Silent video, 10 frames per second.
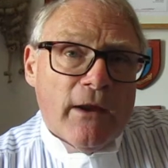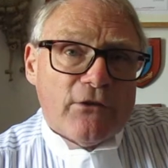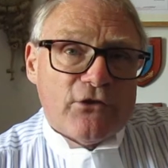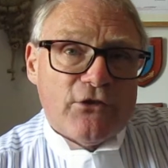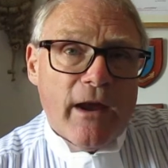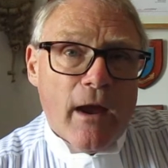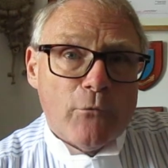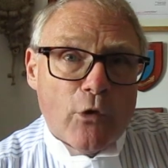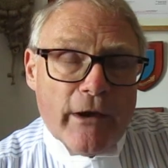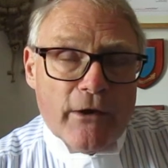Today I'm
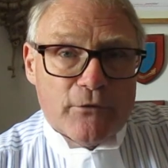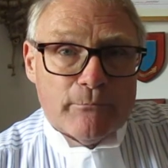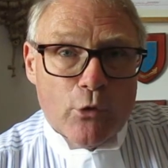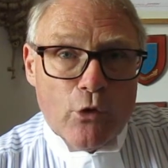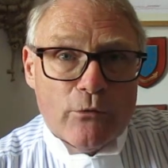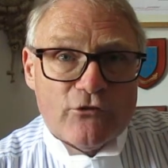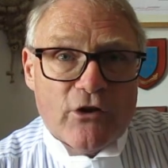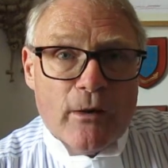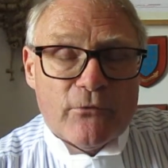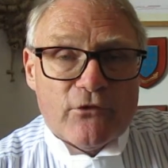looking at a book which
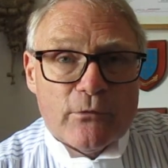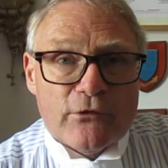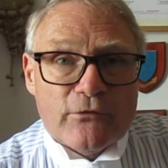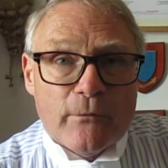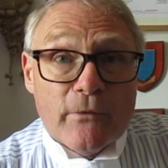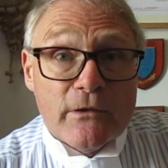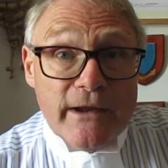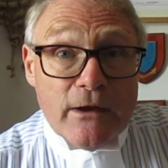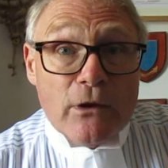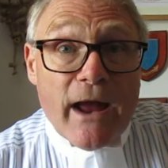comes to us from the
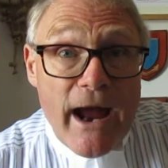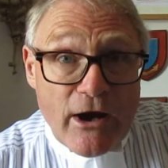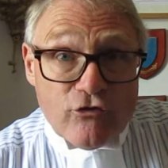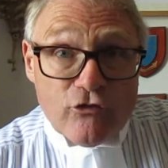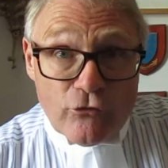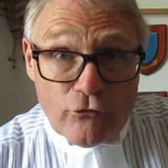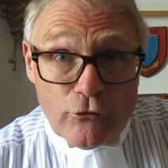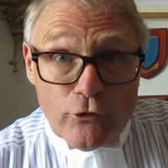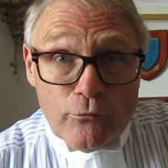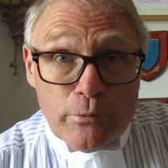Legal Action
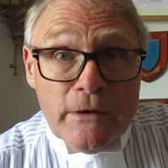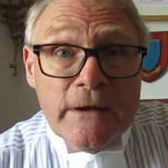Group.